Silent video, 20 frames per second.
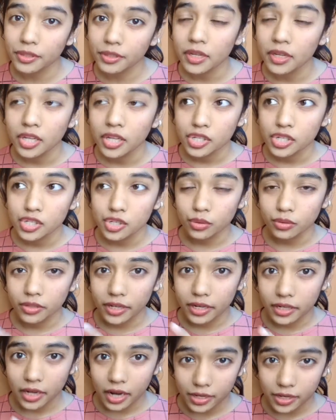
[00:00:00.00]
So there
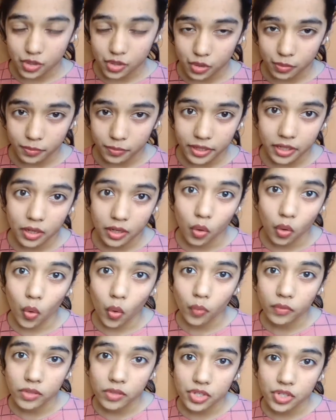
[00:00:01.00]
has to be a oval
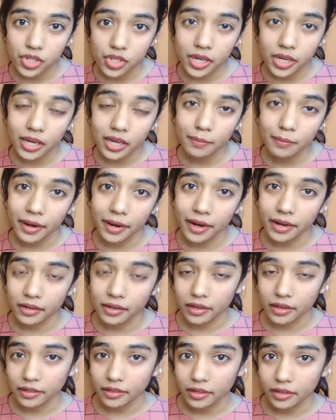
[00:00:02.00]
shape, and then
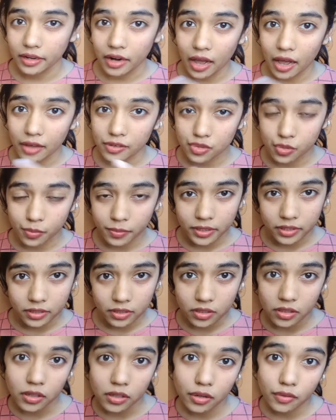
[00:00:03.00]
there has to be the
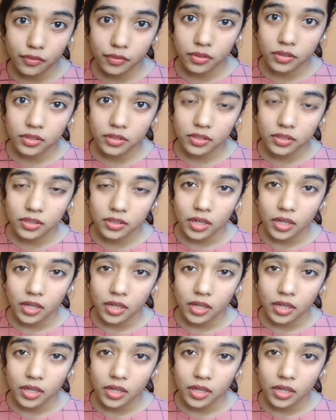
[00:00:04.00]
curve for the